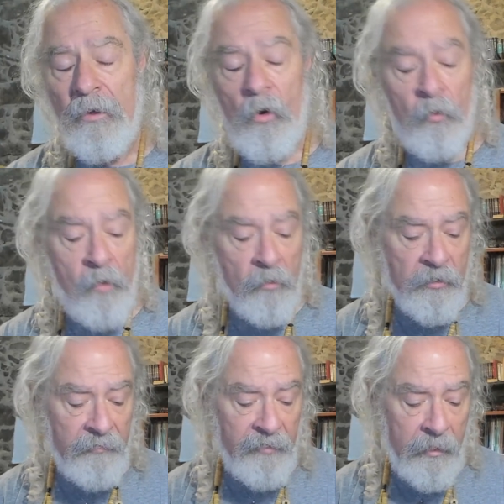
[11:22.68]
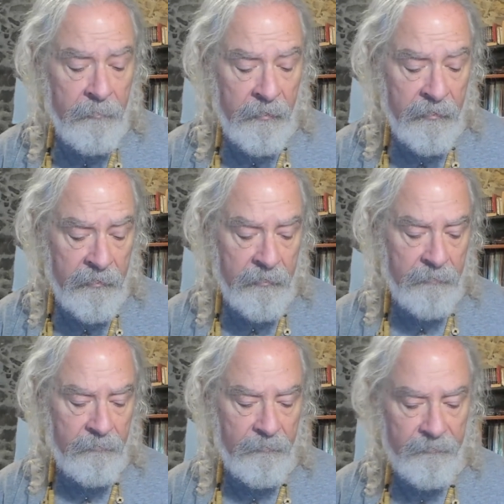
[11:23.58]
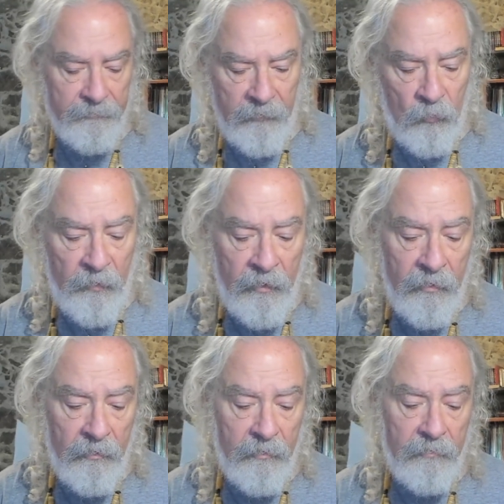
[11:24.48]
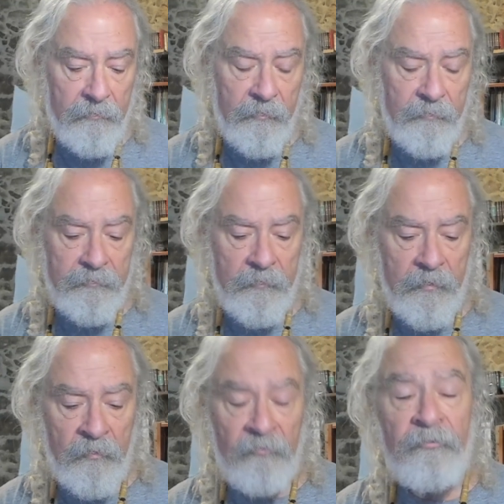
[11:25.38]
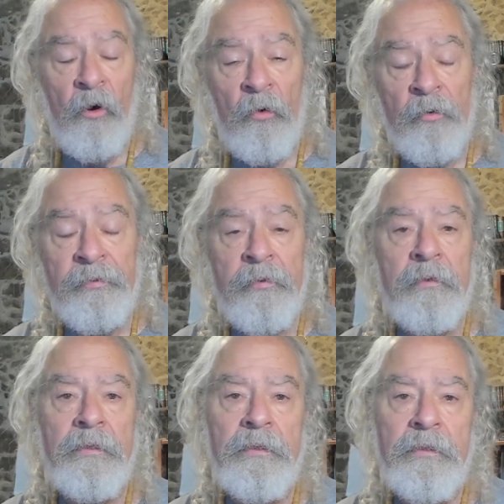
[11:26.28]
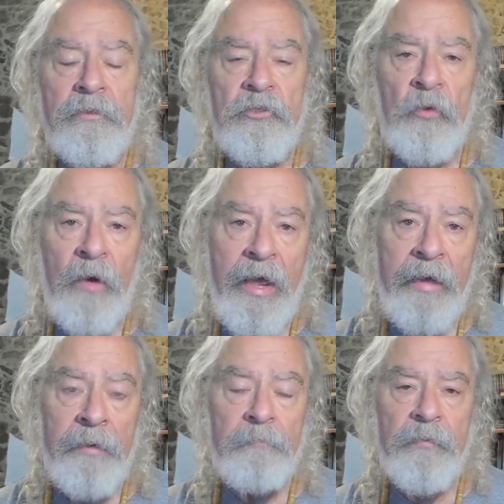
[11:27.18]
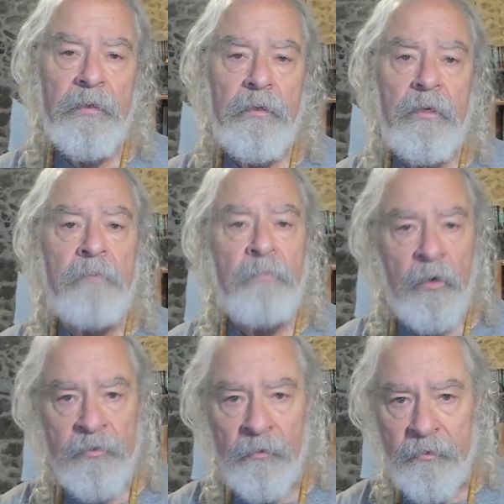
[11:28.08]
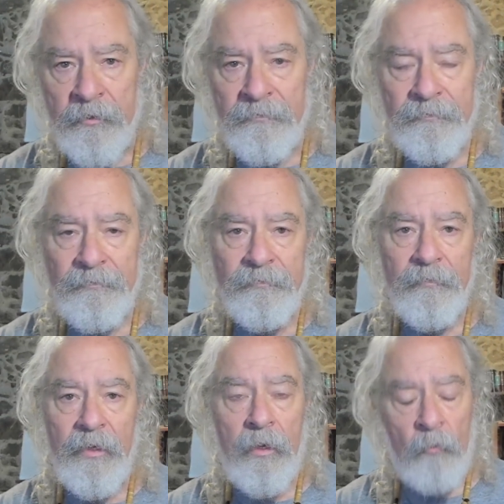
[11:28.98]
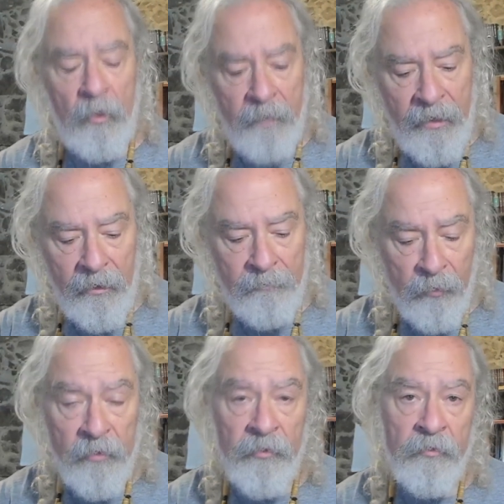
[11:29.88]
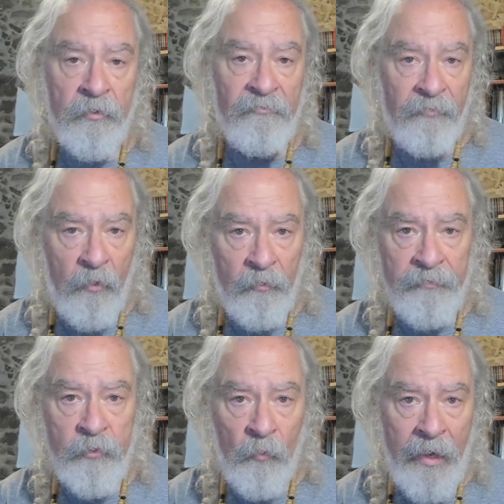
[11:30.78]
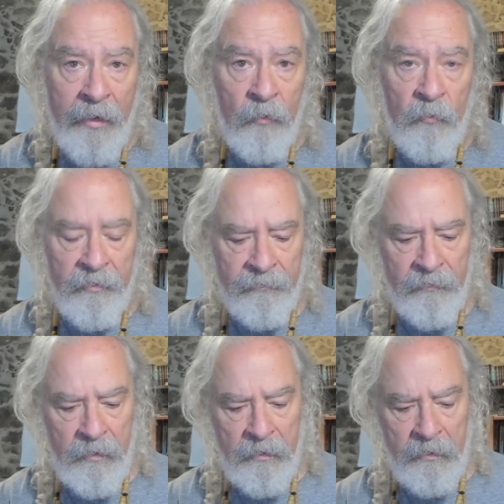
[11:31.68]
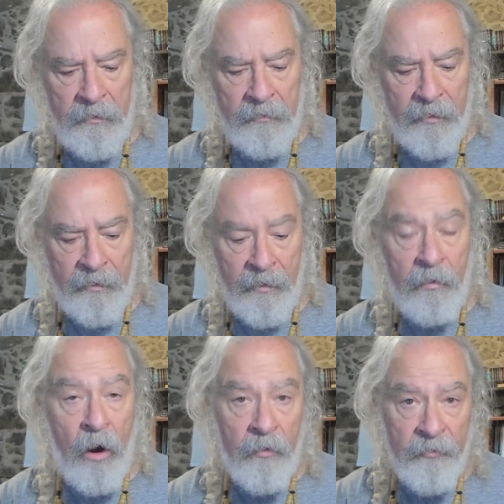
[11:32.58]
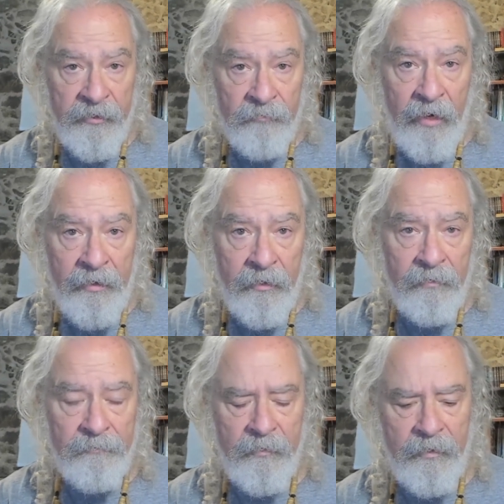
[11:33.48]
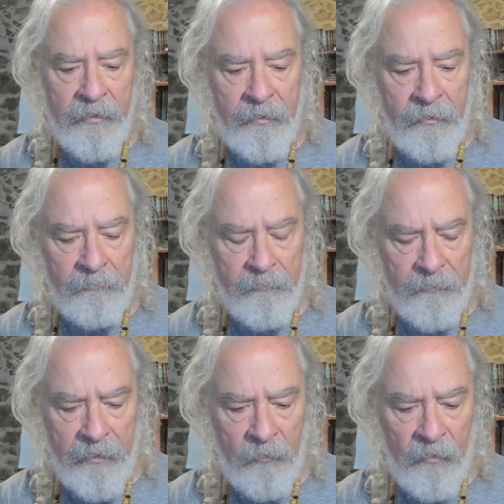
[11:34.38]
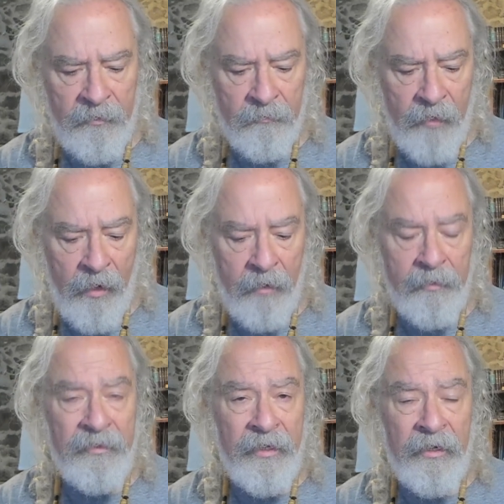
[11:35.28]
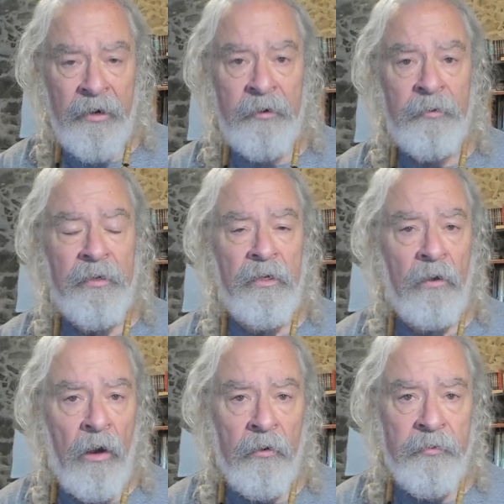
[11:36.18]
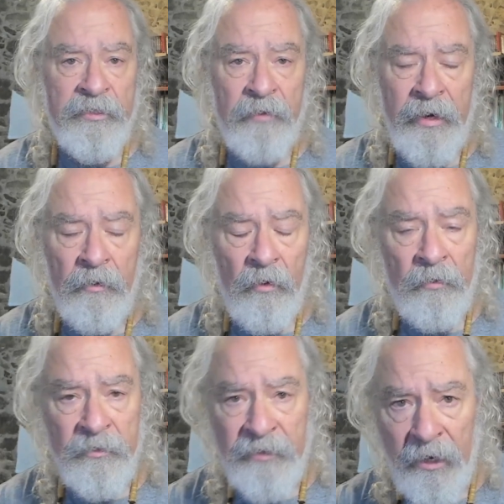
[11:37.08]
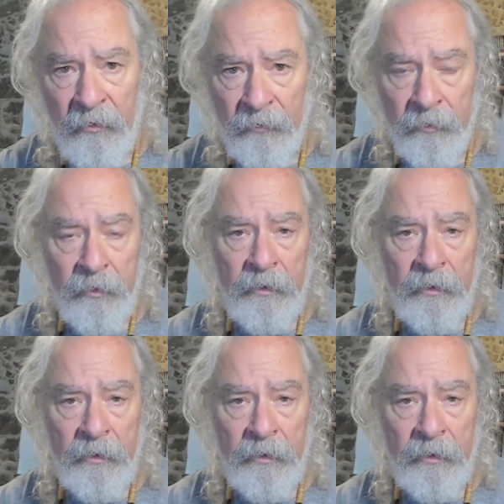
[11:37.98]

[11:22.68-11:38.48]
Our objective is to be on 4th July in Brussels. I will be in Brussels on 4th July with a hunger strike. I will declare in hunger strike on 2nd